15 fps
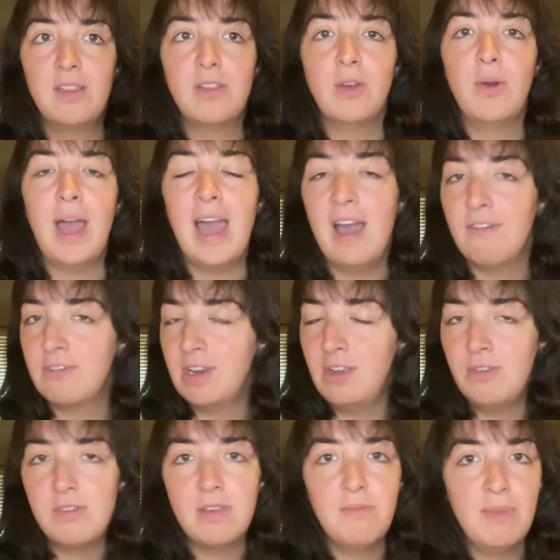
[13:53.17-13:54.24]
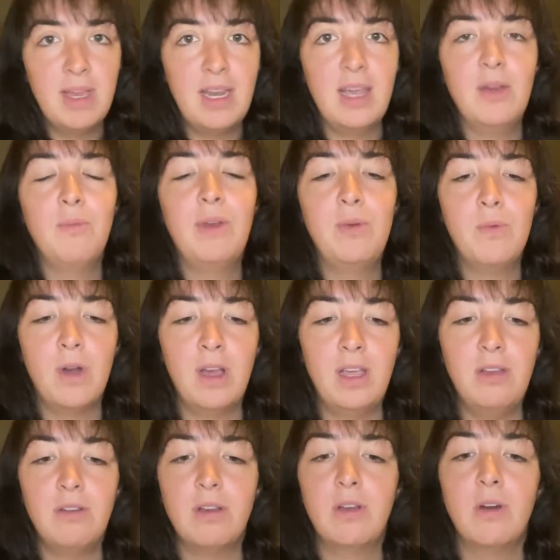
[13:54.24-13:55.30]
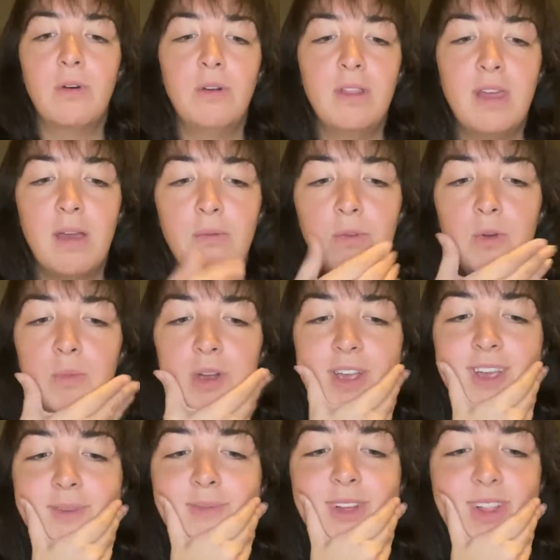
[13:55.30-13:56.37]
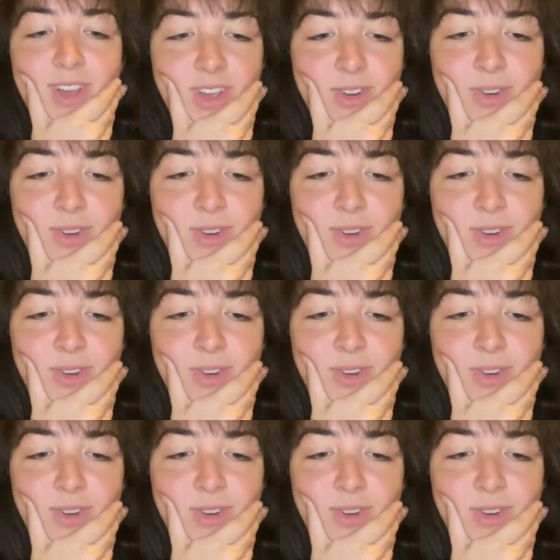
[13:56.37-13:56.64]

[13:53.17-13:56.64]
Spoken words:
So after you submit it, we want you to go to that rubric and be like,